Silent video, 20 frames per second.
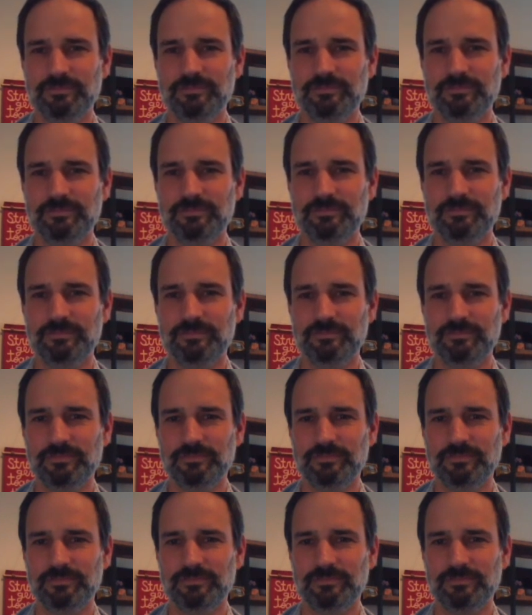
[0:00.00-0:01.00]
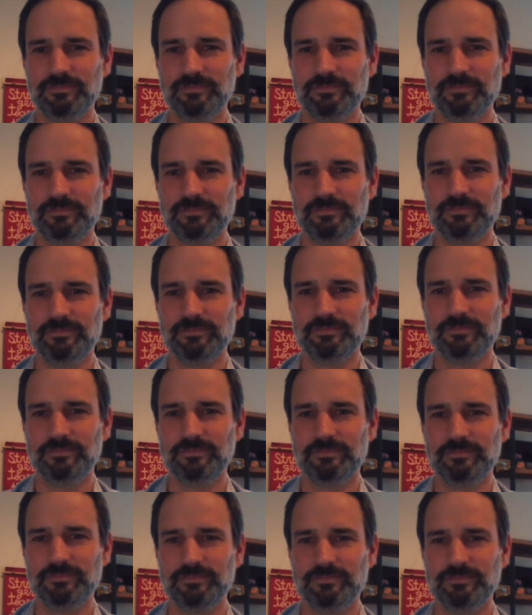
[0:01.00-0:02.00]

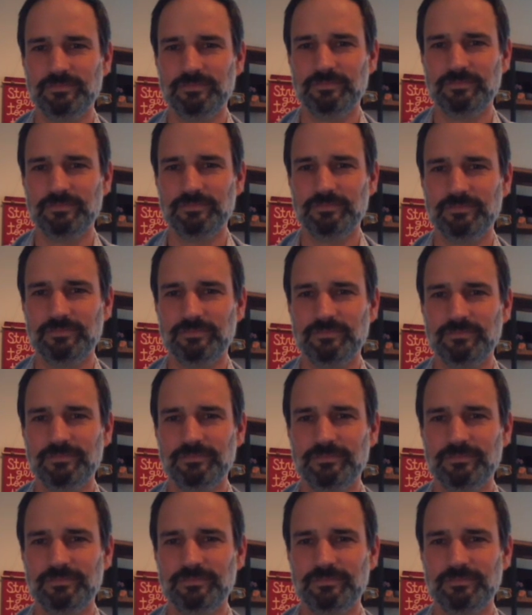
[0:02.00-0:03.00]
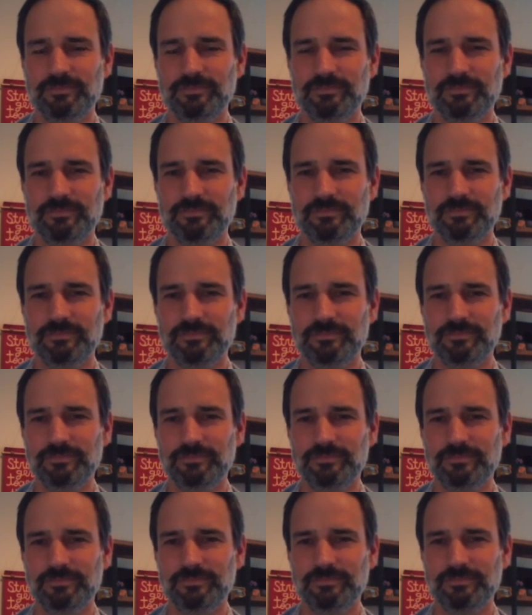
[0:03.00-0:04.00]

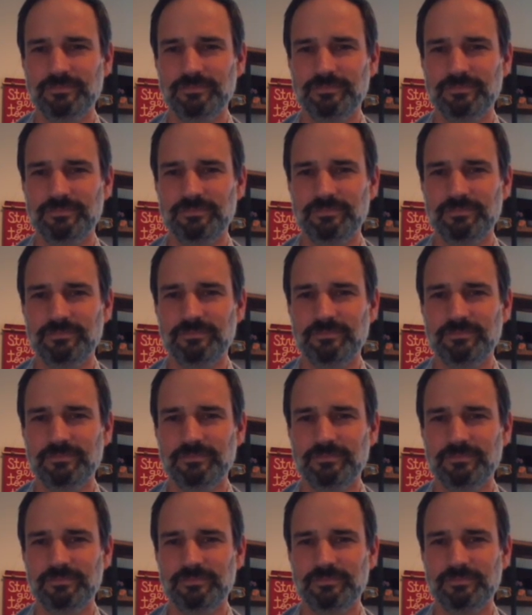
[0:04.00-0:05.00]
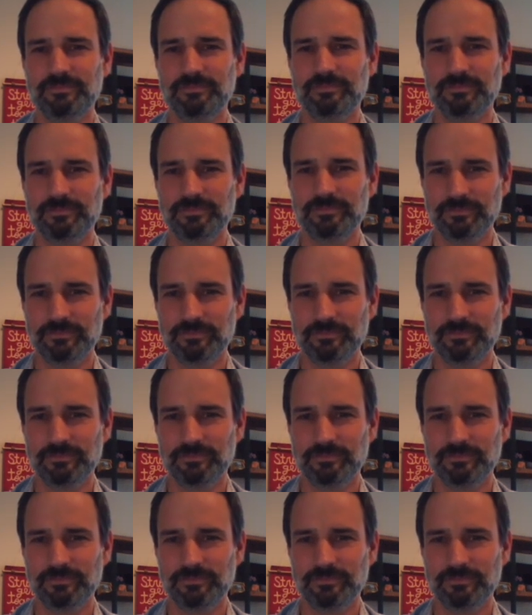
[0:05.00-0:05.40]
[no speech]